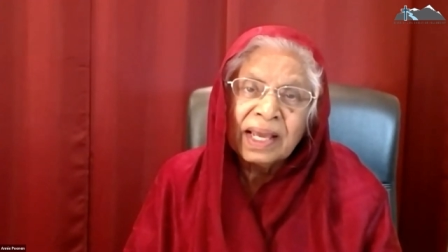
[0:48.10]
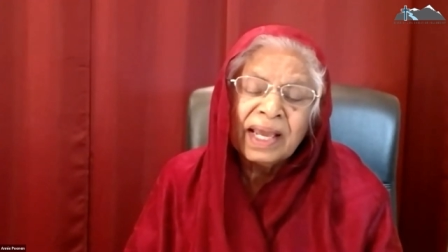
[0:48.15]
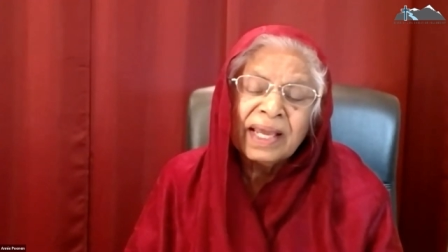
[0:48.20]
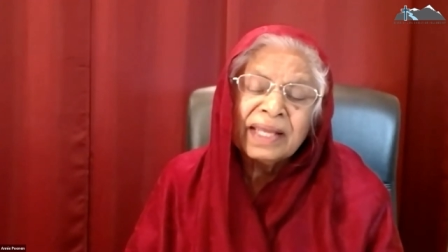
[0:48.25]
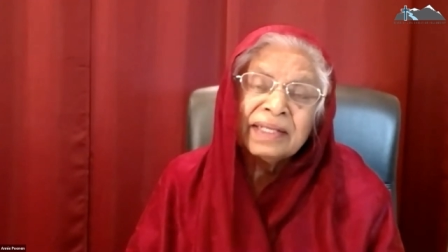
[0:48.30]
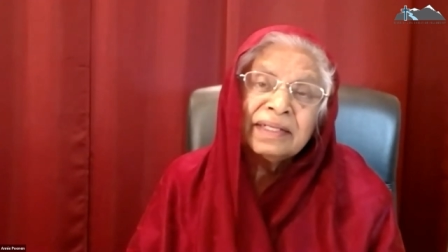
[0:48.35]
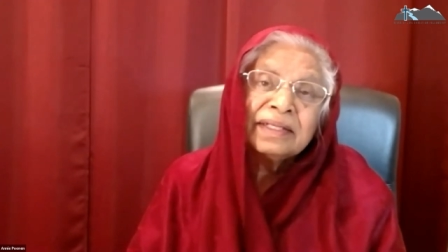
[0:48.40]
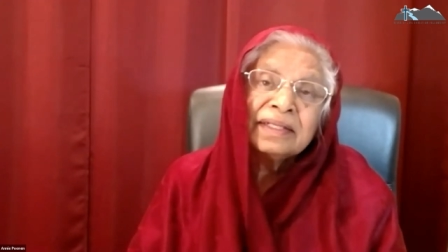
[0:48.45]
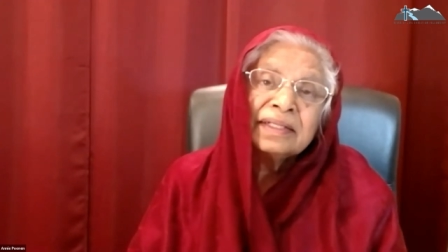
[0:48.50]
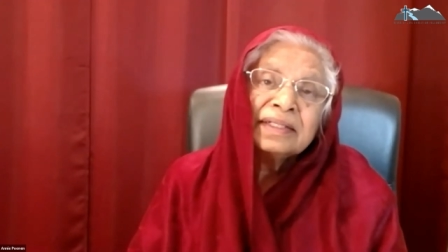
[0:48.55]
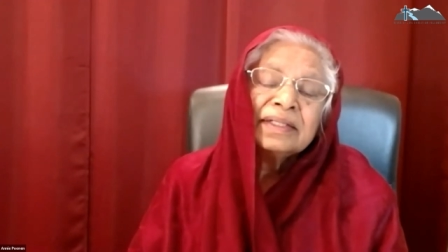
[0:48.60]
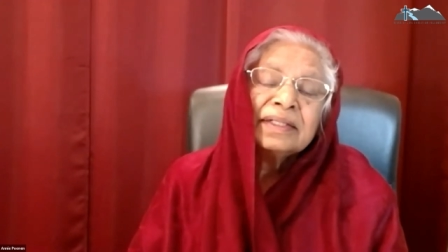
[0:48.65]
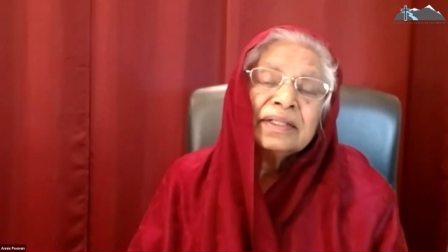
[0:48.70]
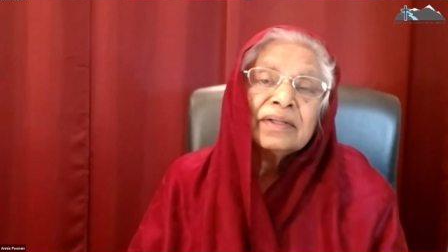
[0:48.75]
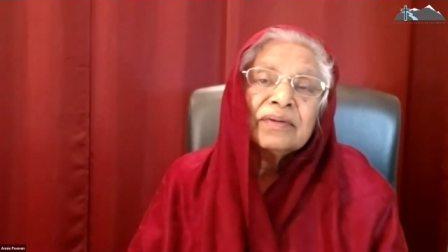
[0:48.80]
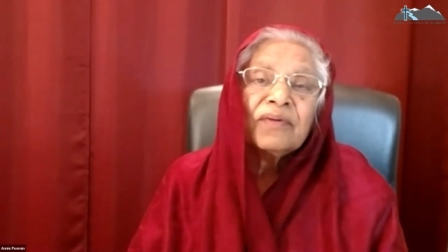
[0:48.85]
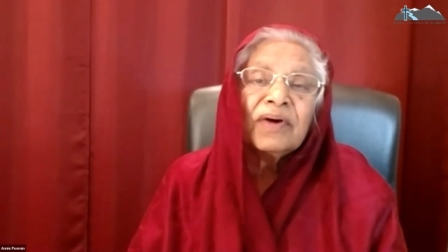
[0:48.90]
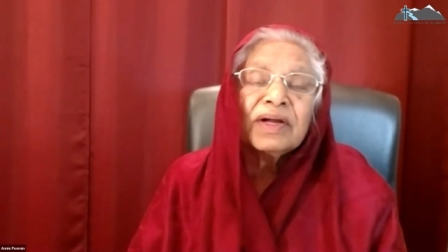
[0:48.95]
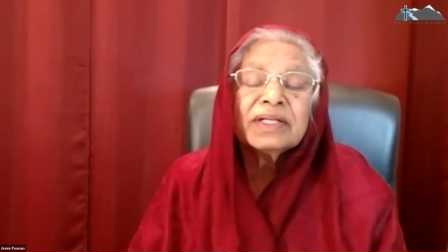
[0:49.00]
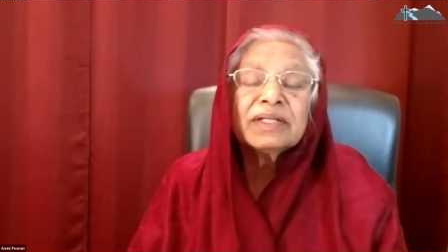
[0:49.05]
And
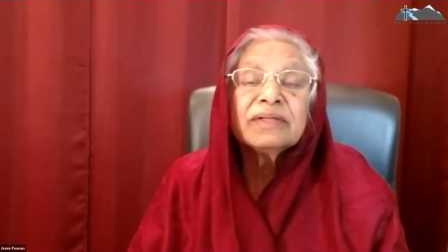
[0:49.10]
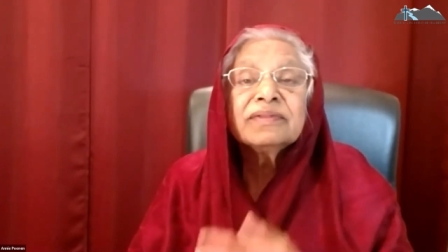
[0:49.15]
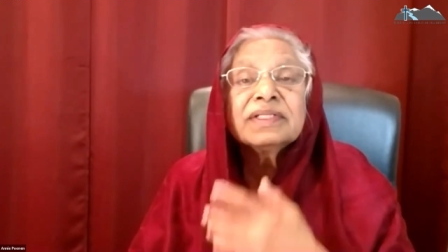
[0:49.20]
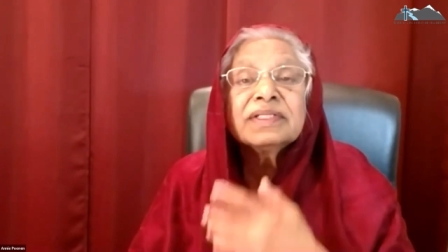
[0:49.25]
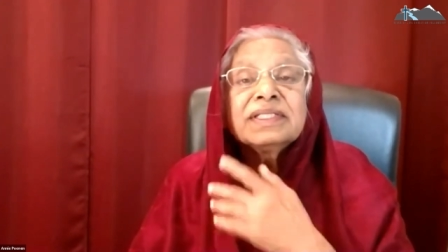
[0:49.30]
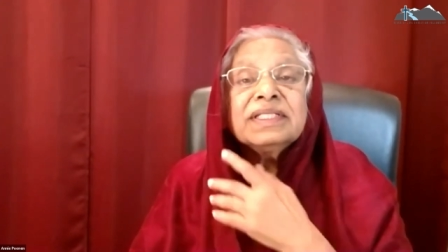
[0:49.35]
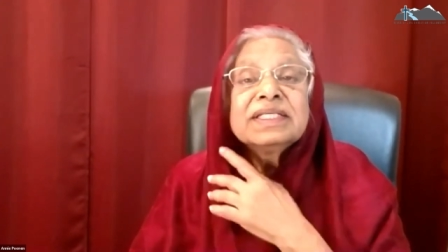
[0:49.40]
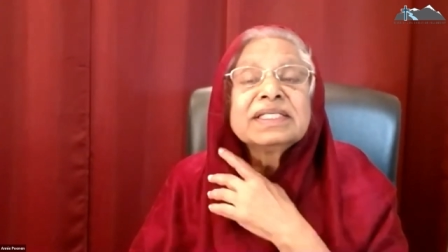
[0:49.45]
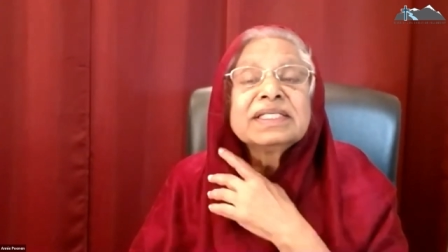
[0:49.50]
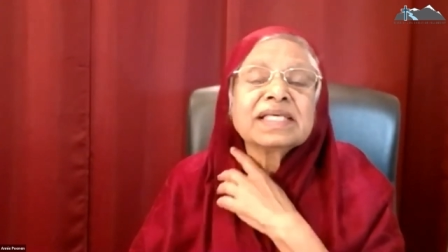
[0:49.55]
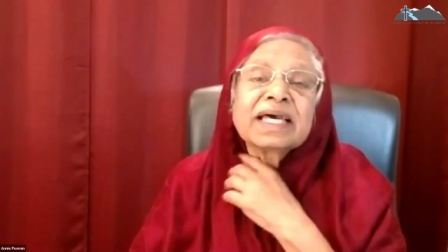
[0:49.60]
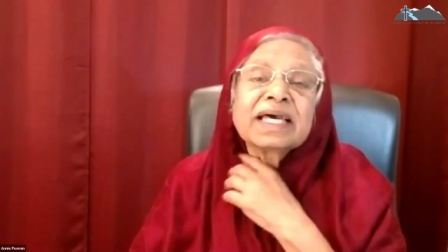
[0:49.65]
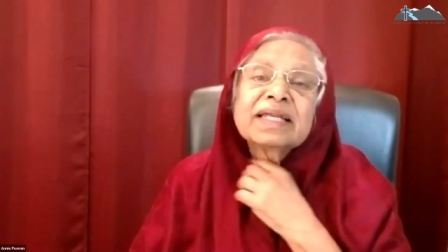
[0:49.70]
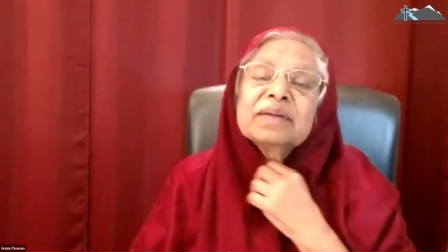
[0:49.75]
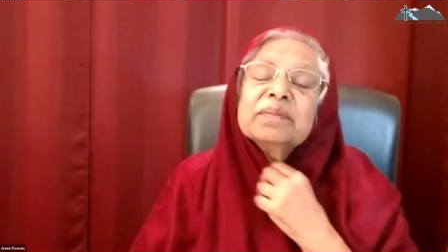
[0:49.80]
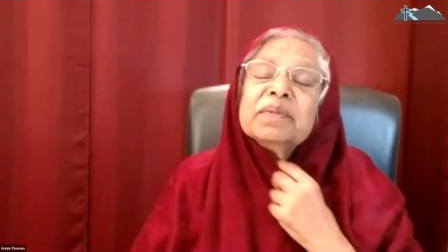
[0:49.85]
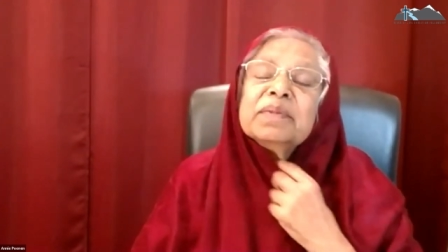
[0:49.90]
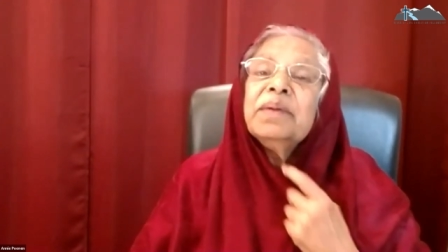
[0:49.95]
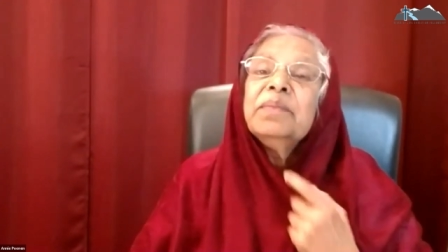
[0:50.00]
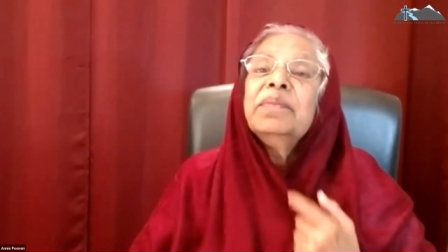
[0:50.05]
one of the things I
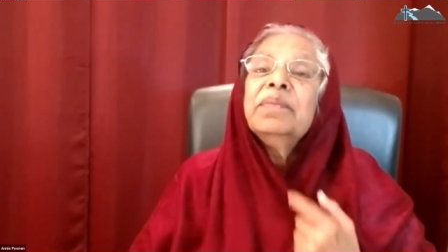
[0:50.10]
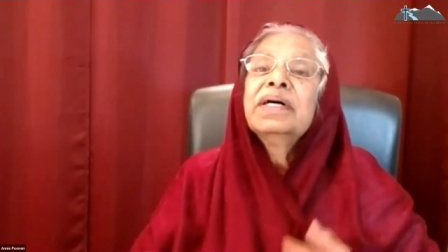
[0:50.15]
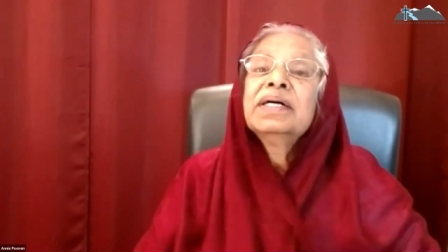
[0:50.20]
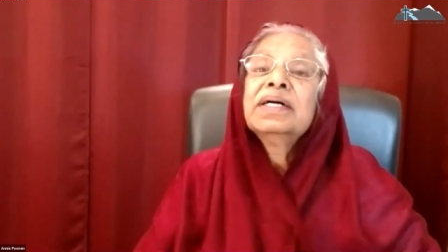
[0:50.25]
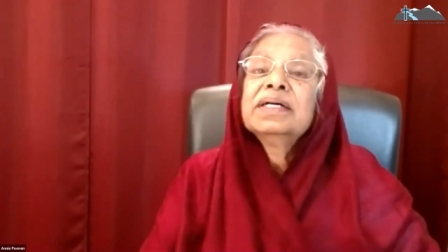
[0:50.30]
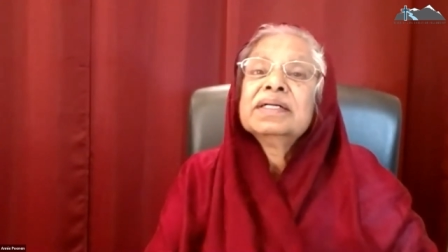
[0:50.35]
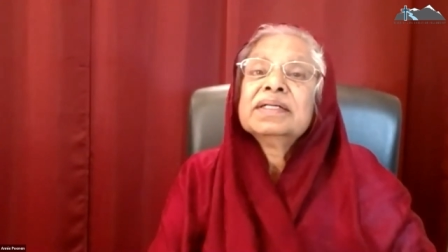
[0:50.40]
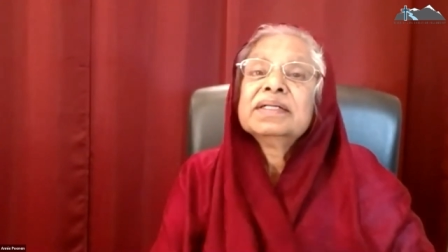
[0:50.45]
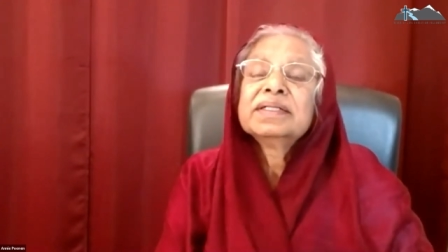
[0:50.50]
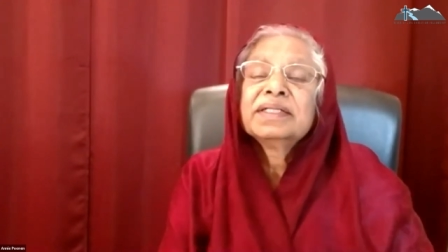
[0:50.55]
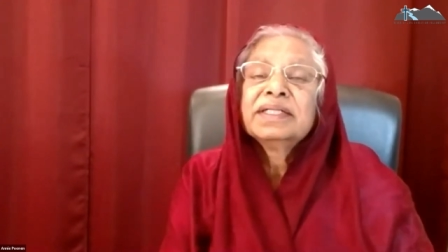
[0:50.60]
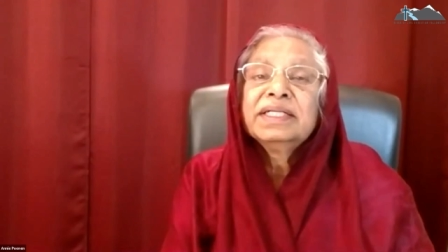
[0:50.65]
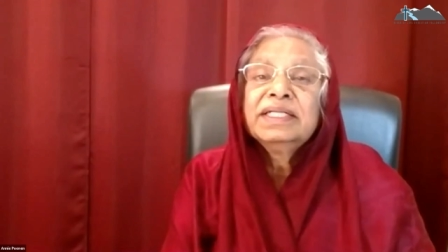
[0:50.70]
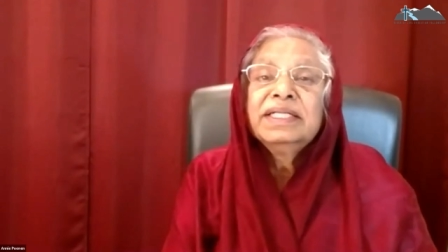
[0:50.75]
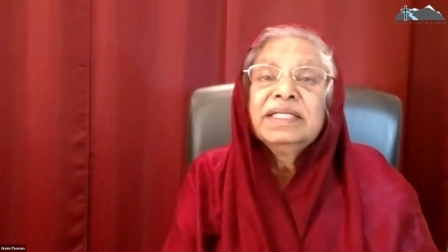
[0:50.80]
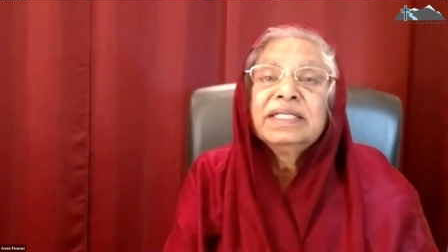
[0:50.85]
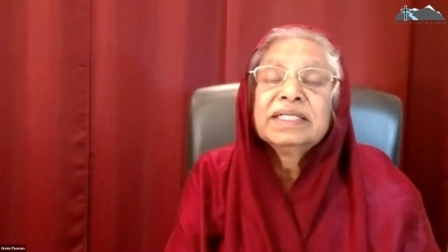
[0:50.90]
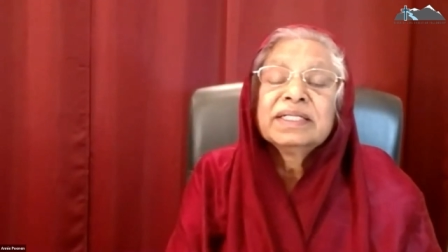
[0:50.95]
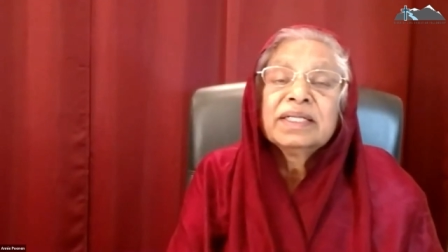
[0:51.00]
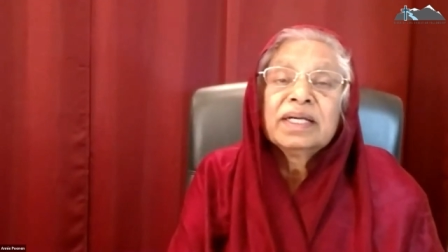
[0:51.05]
remember
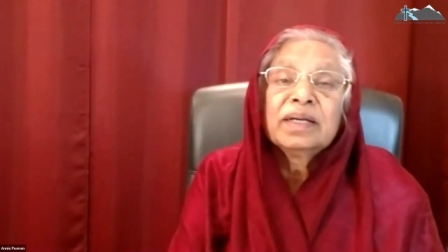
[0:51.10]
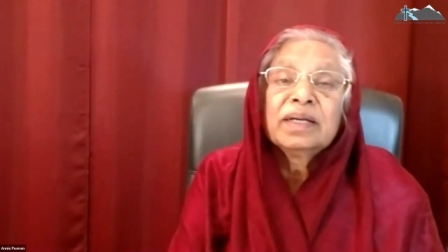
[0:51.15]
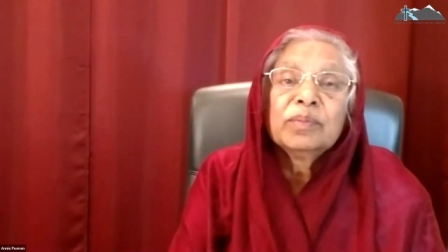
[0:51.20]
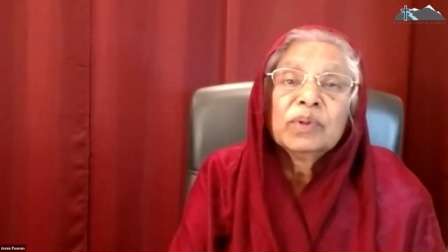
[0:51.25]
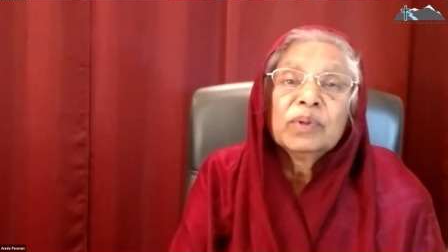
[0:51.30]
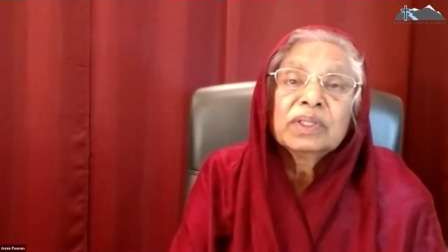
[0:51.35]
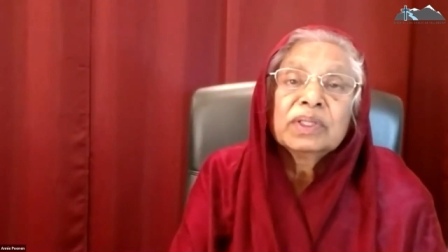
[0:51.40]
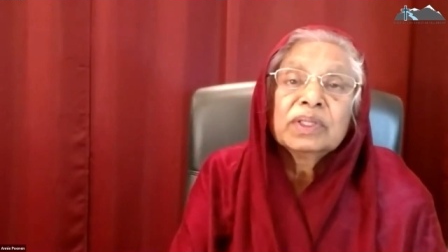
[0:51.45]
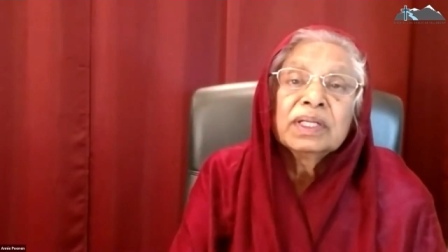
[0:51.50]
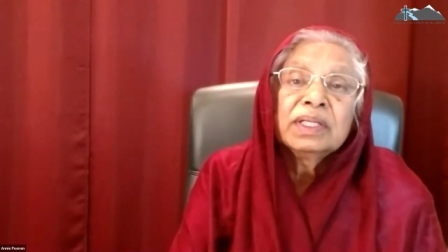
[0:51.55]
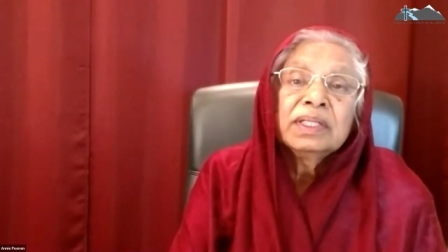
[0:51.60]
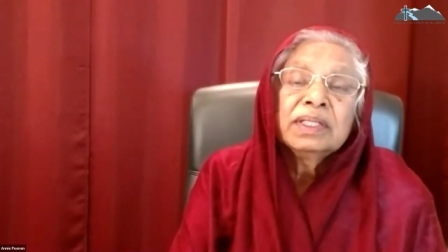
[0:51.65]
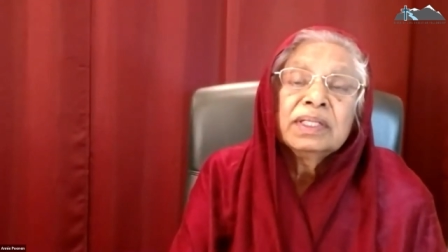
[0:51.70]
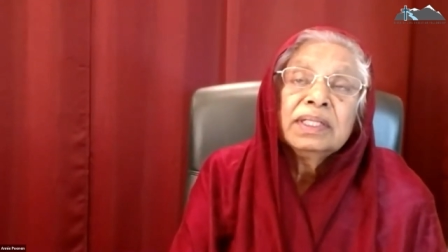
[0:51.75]
reading in her book,